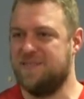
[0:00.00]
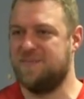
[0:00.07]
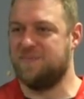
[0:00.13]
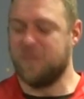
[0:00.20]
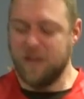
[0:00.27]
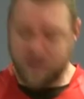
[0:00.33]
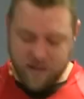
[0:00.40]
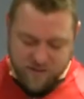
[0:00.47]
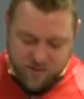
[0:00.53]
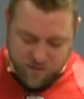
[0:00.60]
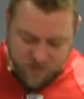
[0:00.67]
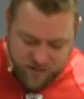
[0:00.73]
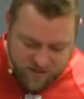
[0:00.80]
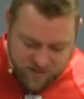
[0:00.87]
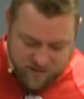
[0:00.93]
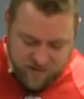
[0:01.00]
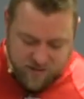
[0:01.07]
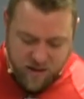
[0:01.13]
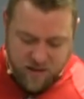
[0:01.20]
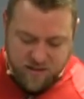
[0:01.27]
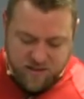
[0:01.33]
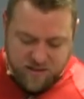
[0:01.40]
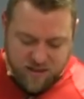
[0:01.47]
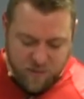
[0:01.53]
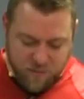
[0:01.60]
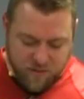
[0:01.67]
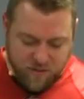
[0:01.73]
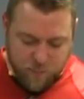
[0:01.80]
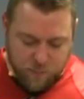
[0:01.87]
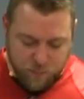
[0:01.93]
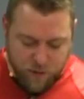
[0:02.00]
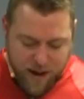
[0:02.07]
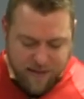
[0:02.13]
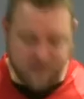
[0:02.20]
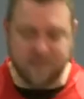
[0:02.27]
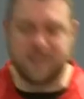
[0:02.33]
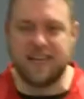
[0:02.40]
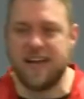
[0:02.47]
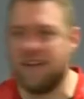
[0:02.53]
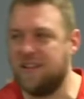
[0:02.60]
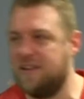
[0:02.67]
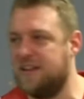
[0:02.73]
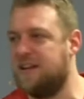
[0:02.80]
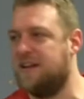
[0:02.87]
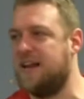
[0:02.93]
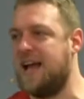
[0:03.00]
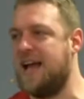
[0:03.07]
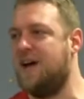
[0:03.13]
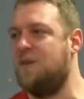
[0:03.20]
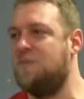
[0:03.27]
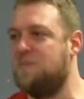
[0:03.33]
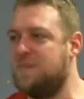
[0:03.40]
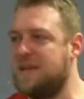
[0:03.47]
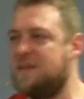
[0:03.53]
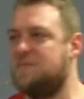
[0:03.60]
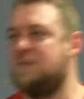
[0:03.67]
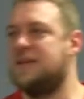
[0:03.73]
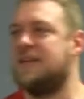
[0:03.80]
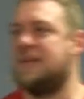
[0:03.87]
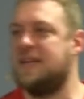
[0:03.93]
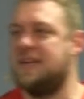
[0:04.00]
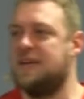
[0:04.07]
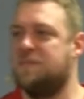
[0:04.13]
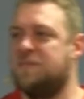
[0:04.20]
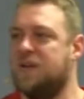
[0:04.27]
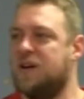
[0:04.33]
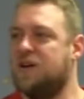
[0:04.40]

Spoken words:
And so this is some of the practicality on how meat became